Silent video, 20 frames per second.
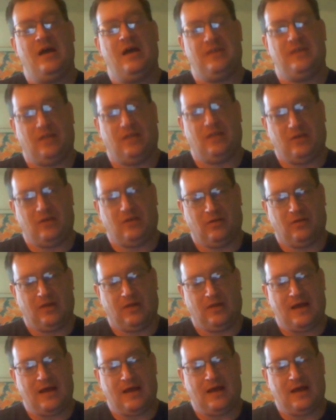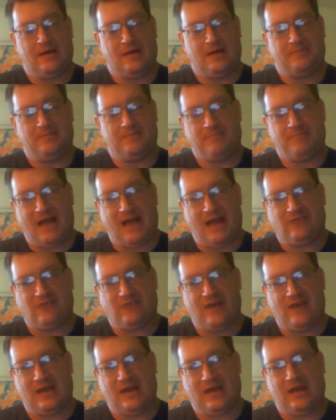Did a little
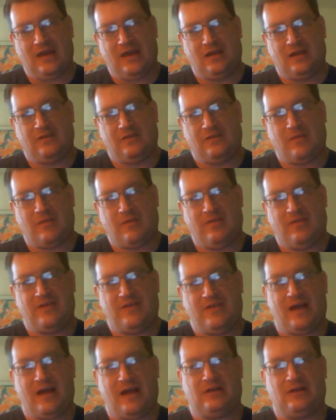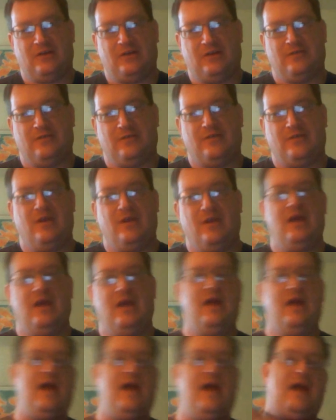backtracking into some of these actors,
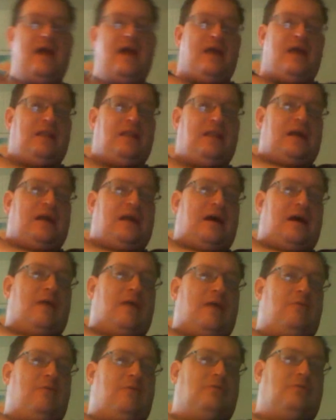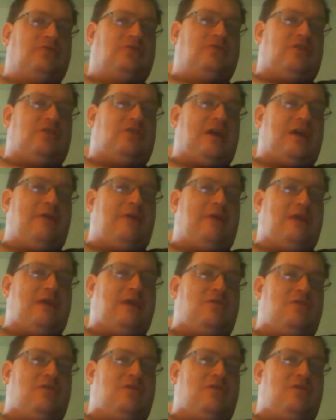and we'll just get right to